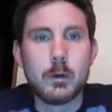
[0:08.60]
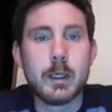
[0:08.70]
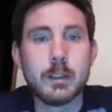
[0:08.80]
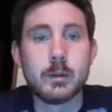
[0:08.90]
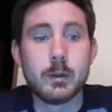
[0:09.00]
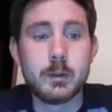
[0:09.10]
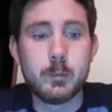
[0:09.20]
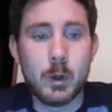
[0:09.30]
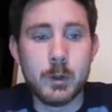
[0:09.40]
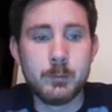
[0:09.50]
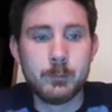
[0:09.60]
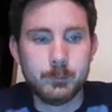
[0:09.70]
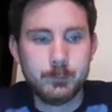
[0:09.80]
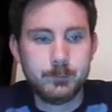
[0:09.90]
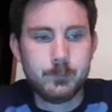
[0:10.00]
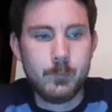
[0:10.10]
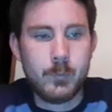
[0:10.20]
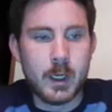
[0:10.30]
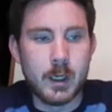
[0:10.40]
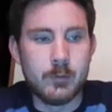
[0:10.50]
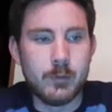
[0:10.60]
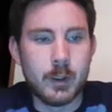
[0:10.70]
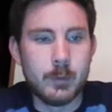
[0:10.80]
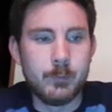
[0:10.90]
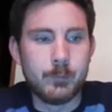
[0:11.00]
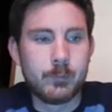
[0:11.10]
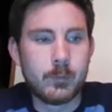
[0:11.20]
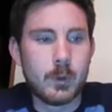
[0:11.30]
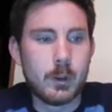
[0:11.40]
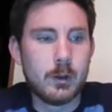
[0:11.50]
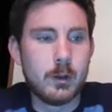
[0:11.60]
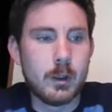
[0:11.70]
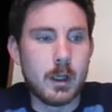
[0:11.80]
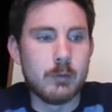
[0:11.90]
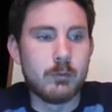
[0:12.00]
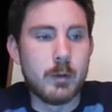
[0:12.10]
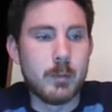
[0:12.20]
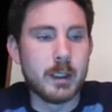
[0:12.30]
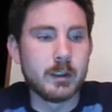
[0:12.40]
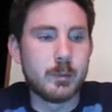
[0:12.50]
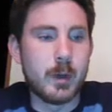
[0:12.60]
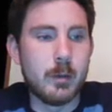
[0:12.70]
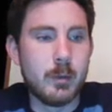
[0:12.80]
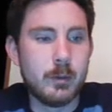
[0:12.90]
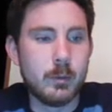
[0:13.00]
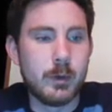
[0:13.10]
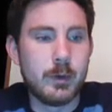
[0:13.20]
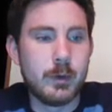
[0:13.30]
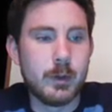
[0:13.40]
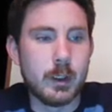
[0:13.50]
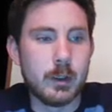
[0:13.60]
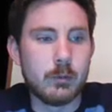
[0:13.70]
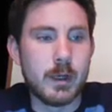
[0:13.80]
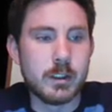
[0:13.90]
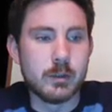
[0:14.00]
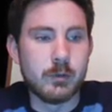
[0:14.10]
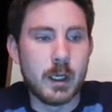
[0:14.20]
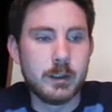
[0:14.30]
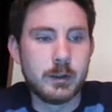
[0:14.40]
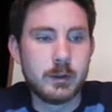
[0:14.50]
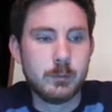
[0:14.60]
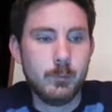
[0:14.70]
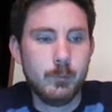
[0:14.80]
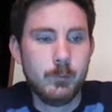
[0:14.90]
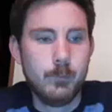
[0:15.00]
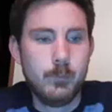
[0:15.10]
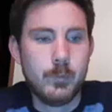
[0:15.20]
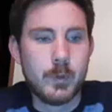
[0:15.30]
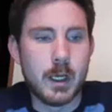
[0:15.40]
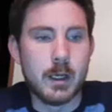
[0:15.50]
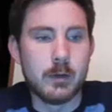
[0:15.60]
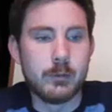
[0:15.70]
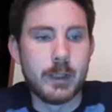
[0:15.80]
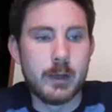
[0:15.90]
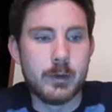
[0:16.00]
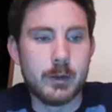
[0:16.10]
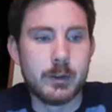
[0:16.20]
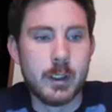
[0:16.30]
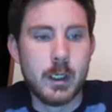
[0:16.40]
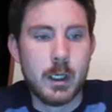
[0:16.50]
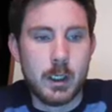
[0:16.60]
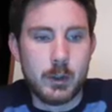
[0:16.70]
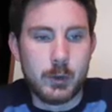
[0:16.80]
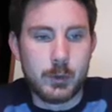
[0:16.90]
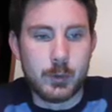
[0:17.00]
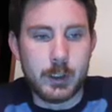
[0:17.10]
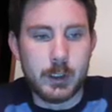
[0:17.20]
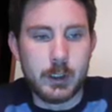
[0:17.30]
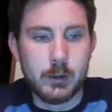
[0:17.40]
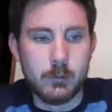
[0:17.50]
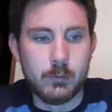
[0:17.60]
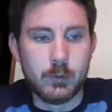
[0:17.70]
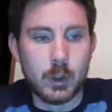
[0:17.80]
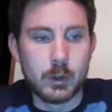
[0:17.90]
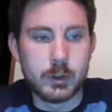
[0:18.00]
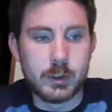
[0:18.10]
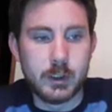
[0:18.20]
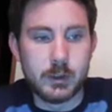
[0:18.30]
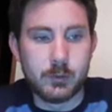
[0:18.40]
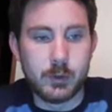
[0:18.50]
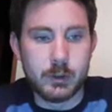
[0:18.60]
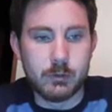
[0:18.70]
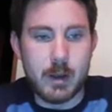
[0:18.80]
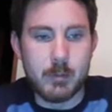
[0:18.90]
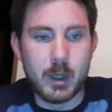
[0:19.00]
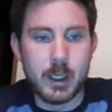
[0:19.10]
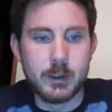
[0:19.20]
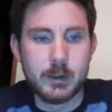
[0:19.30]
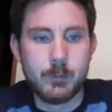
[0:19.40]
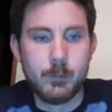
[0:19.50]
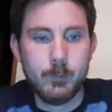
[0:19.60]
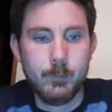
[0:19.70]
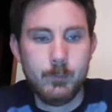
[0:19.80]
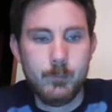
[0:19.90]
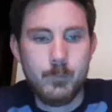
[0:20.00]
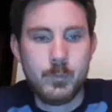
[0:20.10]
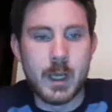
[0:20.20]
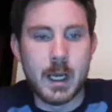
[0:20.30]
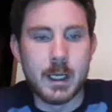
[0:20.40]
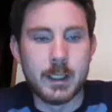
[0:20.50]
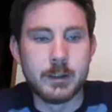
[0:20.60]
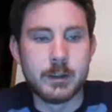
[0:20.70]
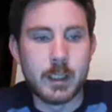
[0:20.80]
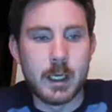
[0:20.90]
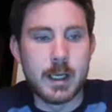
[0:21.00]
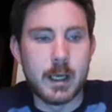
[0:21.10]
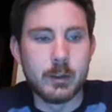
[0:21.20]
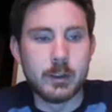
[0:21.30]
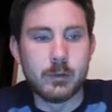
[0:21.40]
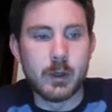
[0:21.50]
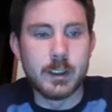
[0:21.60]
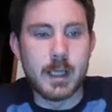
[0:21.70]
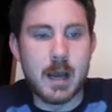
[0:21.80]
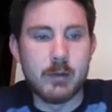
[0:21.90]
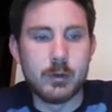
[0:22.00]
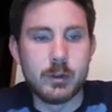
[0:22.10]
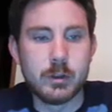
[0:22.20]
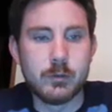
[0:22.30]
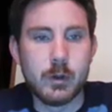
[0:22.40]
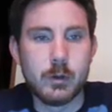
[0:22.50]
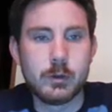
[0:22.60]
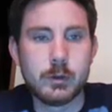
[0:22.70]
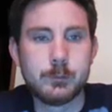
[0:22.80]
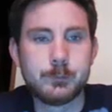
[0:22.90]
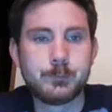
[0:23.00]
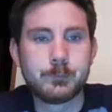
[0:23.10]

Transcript: Okay, so at this point, I've run my experiment with a range of heights. I've gathered 3 velocities for each ramp height, and I now need to find an average of those.